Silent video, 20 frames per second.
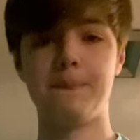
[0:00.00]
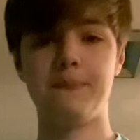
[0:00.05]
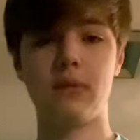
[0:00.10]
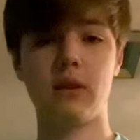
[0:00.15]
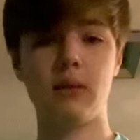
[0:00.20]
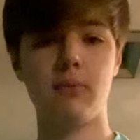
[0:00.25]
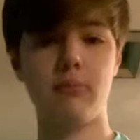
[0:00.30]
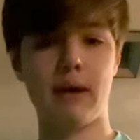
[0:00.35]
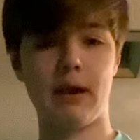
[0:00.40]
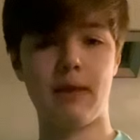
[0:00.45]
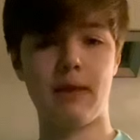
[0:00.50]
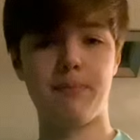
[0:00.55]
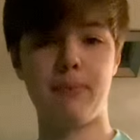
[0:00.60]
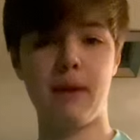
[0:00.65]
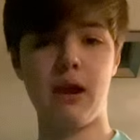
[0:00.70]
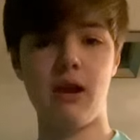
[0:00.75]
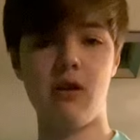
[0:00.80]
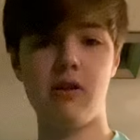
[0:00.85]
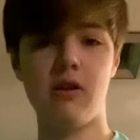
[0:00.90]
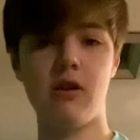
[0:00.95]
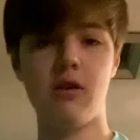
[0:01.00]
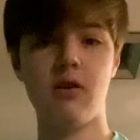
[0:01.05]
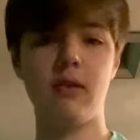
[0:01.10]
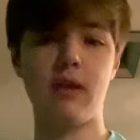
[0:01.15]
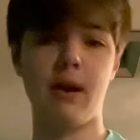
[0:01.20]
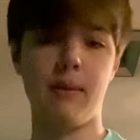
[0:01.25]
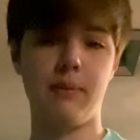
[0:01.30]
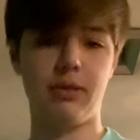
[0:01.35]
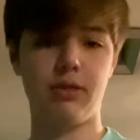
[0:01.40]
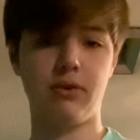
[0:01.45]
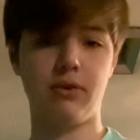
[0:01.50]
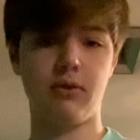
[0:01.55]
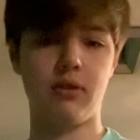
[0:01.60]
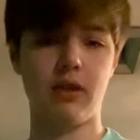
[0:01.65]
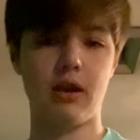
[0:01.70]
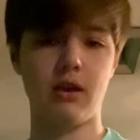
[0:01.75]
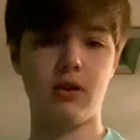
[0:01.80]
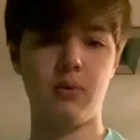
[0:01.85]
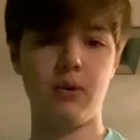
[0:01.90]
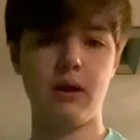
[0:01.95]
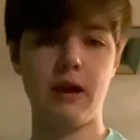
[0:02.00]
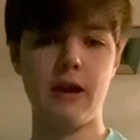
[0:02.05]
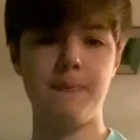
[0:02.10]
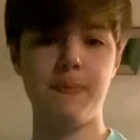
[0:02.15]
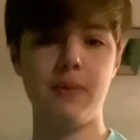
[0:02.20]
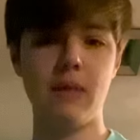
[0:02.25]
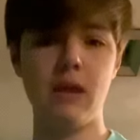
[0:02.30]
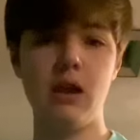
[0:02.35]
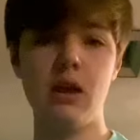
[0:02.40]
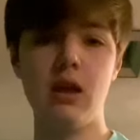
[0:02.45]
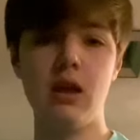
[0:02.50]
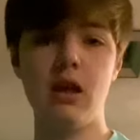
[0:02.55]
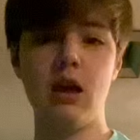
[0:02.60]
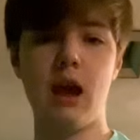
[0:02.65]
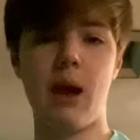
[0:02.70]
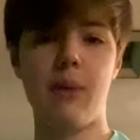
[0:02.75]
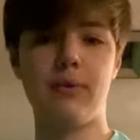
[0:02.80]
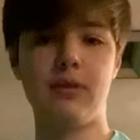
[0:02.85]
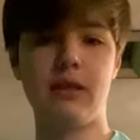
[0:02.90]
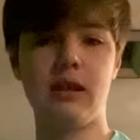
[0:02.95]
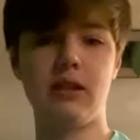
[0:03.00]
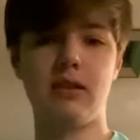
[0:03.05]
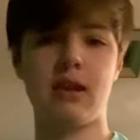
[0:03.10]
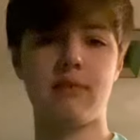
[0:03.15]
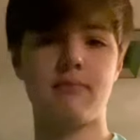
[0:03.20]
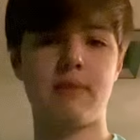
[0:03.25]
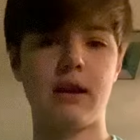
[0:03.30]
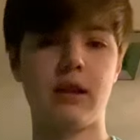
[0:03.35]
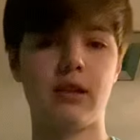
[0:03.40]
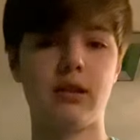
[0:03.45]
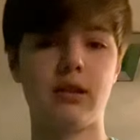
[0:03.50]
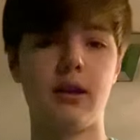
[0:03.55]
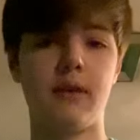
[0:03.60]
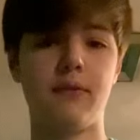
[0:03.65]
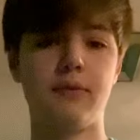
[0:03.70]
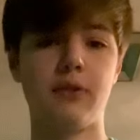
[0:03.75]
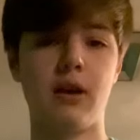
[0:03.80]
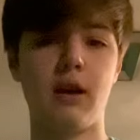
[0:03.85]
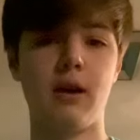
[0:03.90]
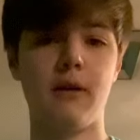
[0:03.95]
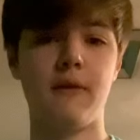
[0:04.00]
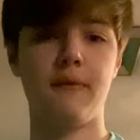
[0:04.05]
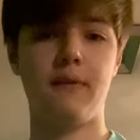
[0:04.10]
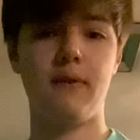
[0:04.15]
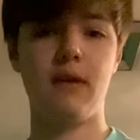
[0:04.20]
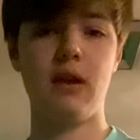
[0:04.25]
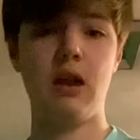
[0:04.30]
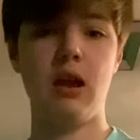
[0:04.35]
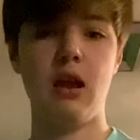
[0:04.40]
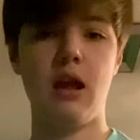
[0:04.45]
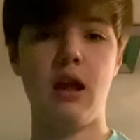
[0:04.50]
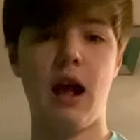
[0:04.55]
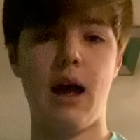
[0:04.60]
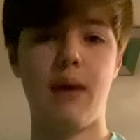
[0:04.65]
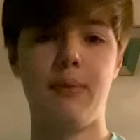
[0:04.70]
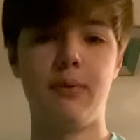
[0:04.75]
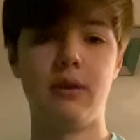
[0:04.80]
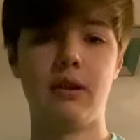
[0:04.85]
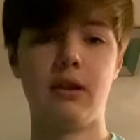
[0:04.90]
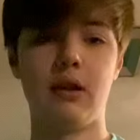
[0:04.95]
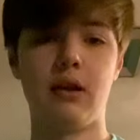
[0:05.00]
my barrier and I would throw that away. I would then take my gloves off. I would